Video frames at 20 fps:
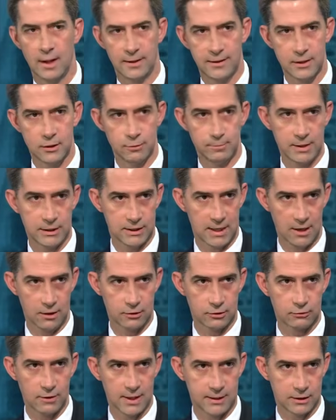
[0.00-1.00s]
I think you're
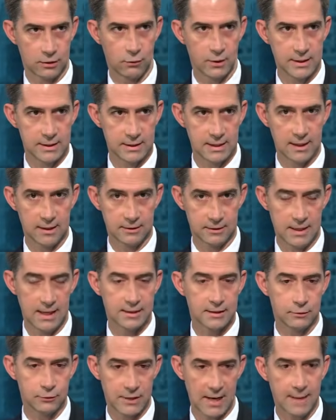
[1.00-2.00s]
mischaracterizing what he did.
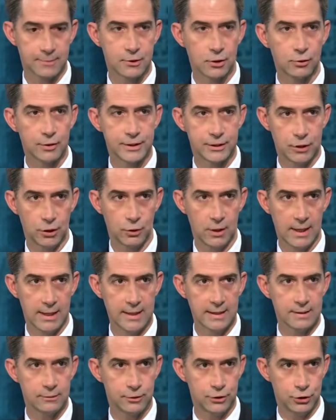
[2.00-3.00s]
Yes, it was absolutely too
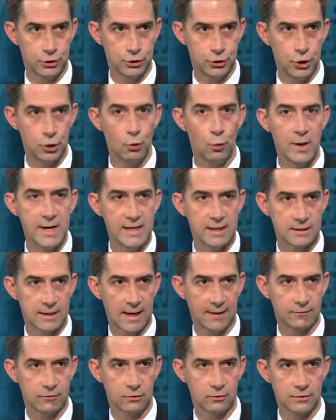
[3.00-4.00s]
late. It was two weeks
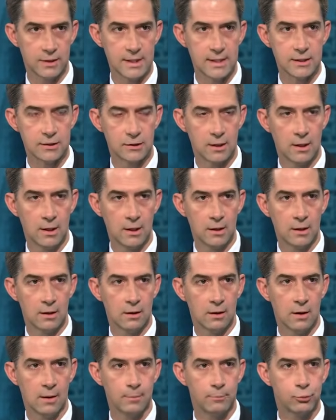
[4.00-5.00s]
after these
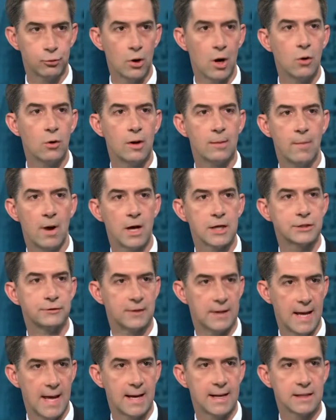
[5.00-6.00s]
pro-Hamas
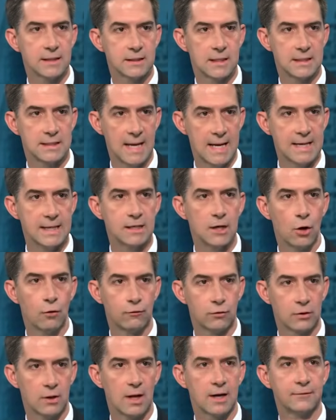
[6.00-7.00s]
fanatics had taken
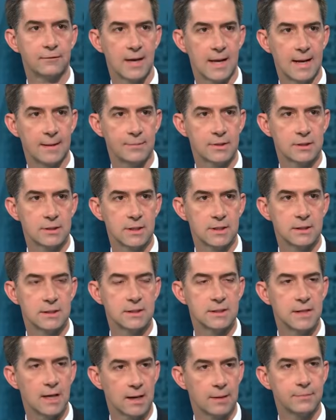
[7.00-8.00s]
over a lot of campuses
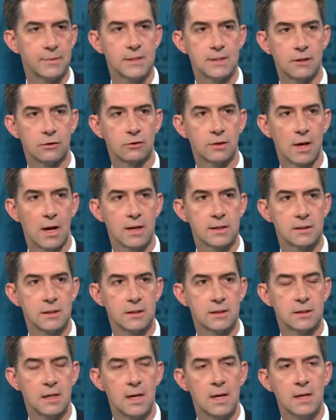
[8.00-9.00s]
and set up these little
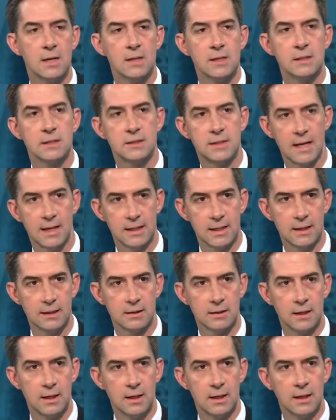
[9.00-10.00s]
Gazas. Second,
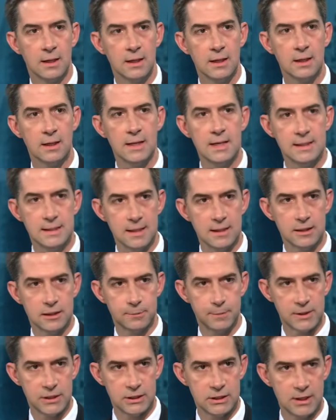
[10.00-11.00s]
he didn't
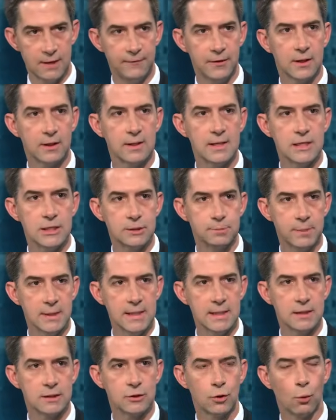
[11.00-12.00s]
specifically
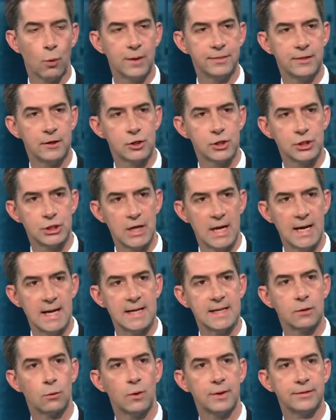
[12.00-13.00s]
speak to what they're
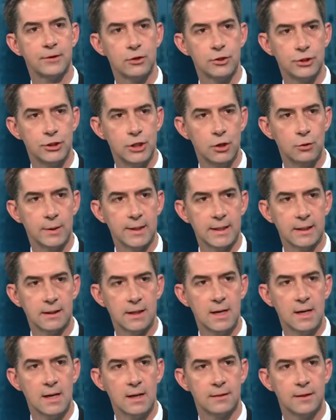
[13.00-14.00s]
saying and what they're doing.
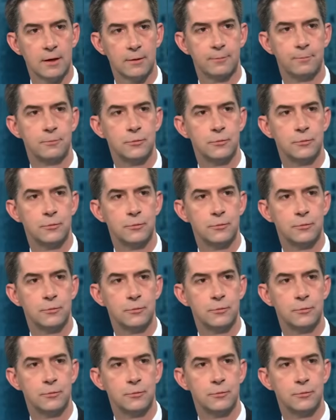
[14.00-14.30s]
They're